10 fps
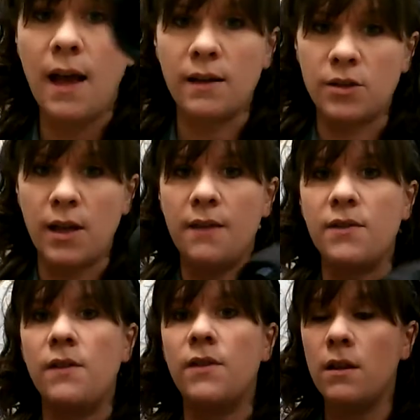actually have
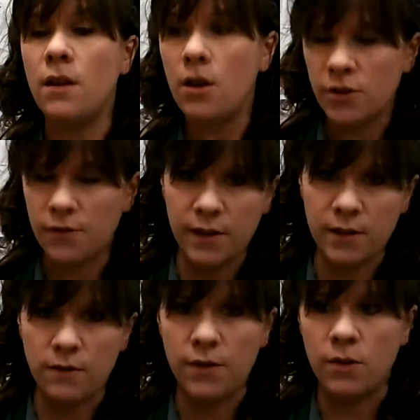an even larger
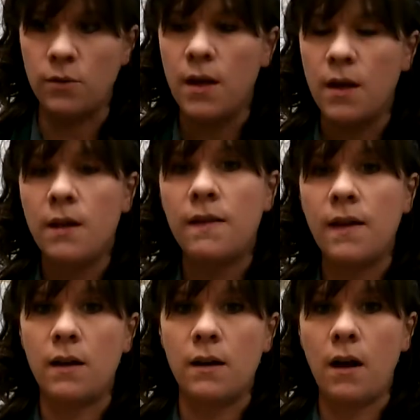field of view
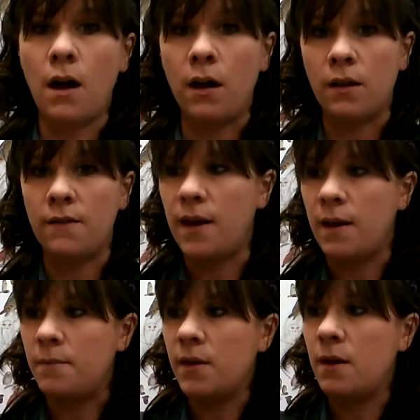than all of
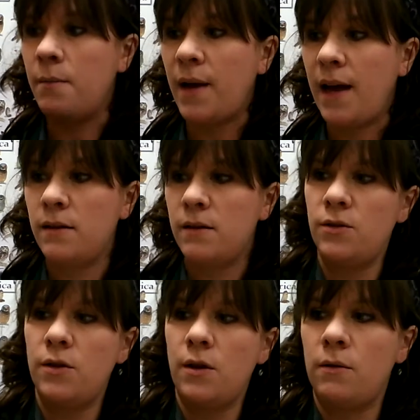them combined.
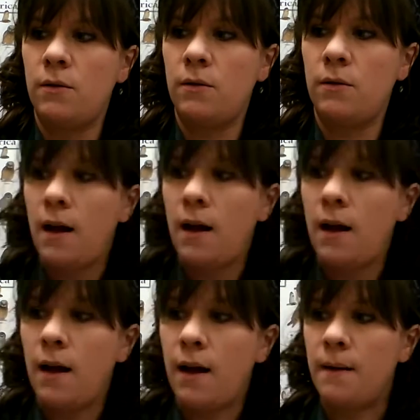So
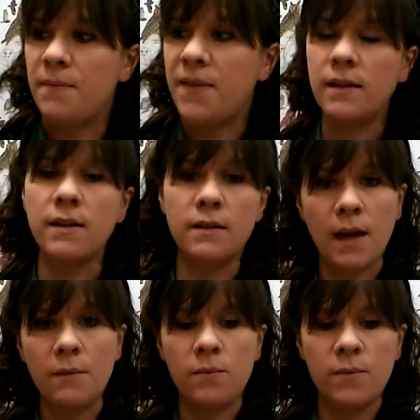
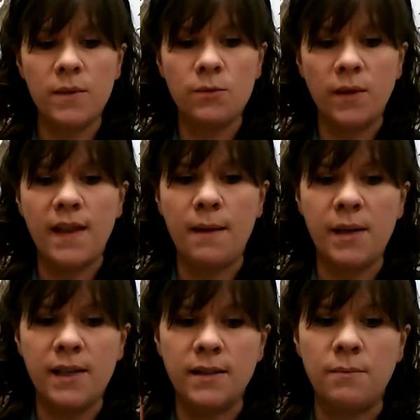that is what that
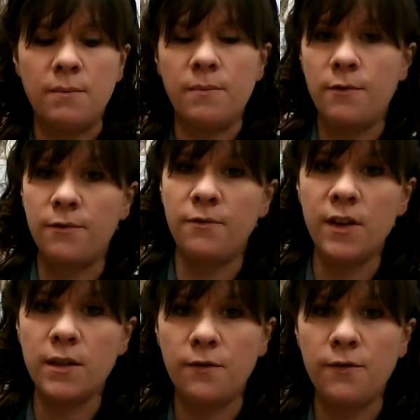means. And
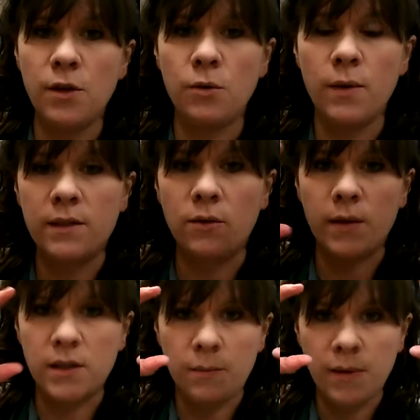field of view is
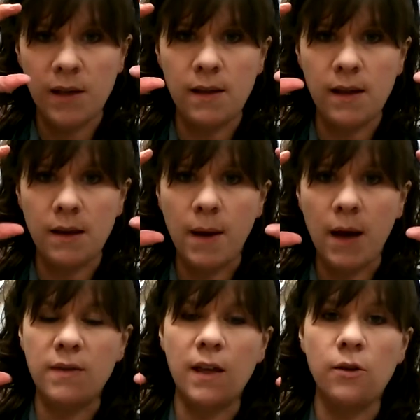going to be the
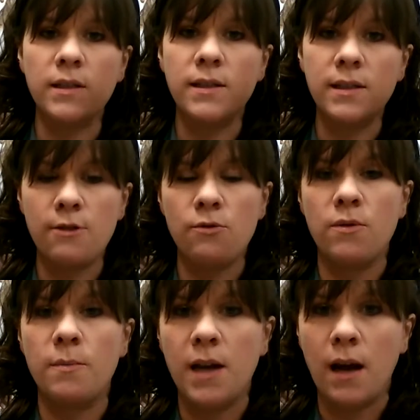amount that you can see through
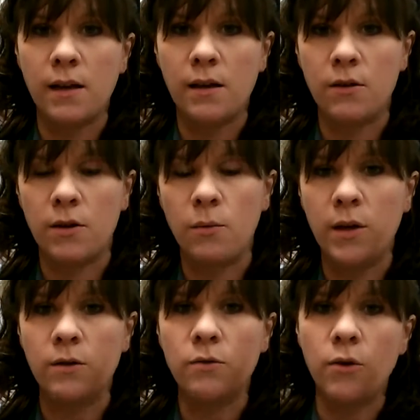the binocular when
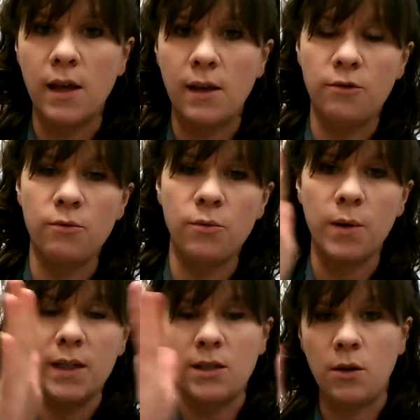you're looking through
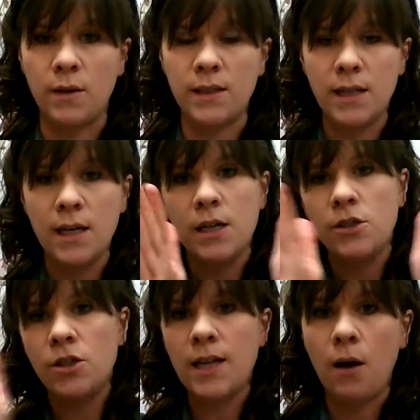it. So it's
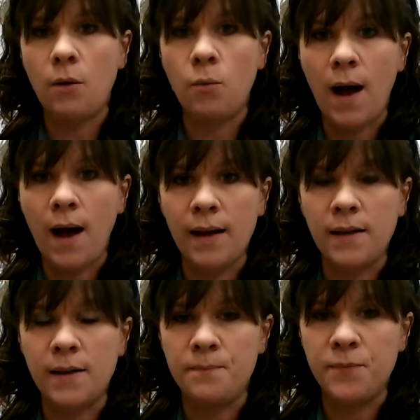just how wide
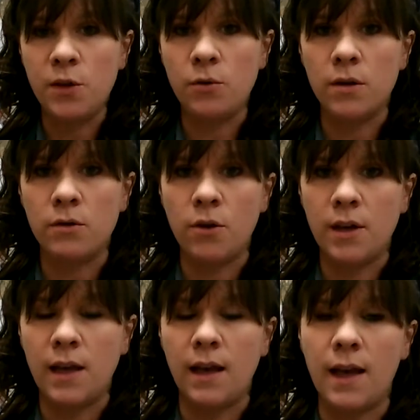you are
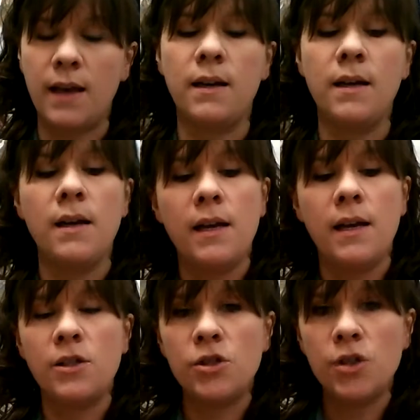looking. And
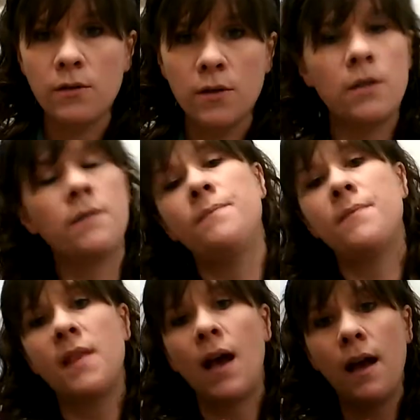in general,
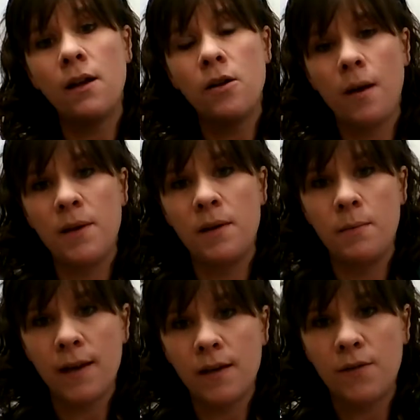the higher up in
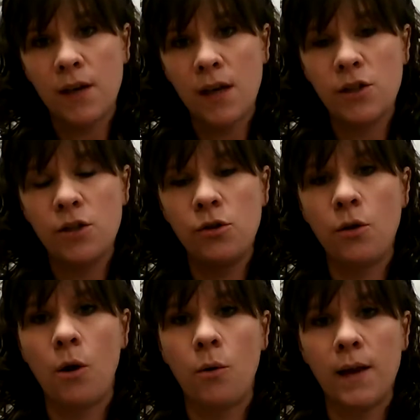magnification you
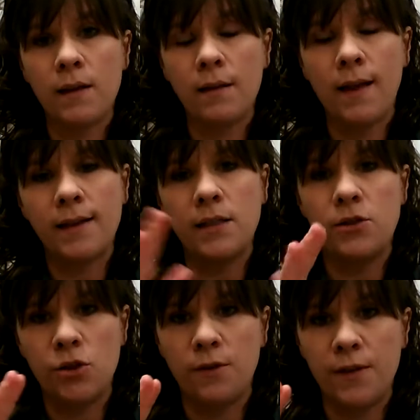go, it
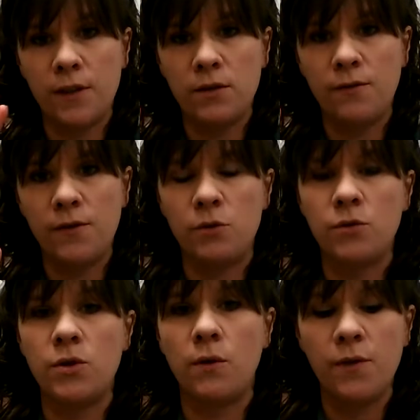lessens your field of view.
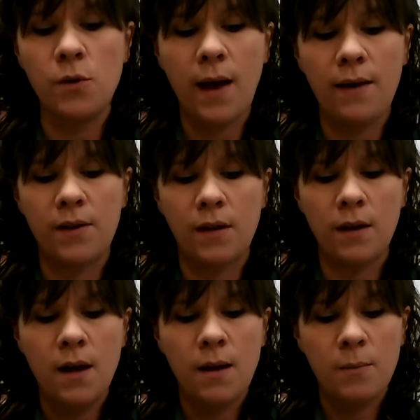So if you have a
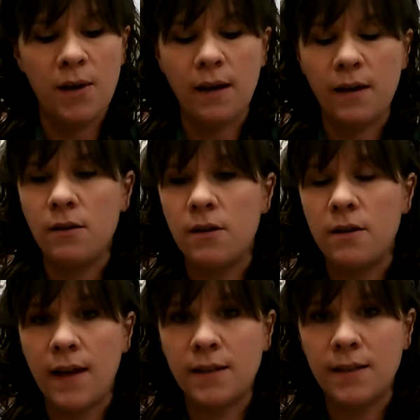binocular
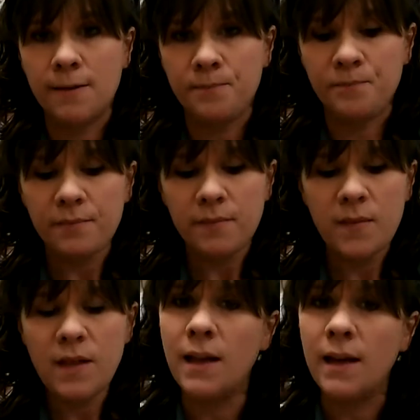that's
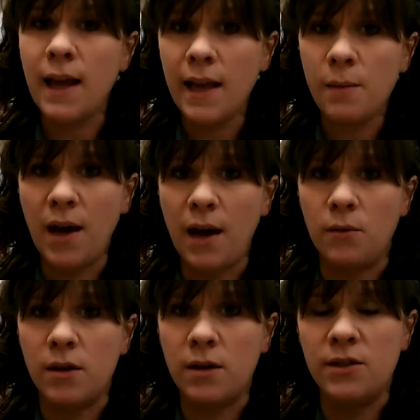an 8
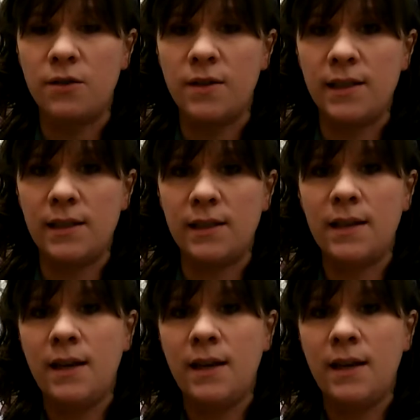power, so this is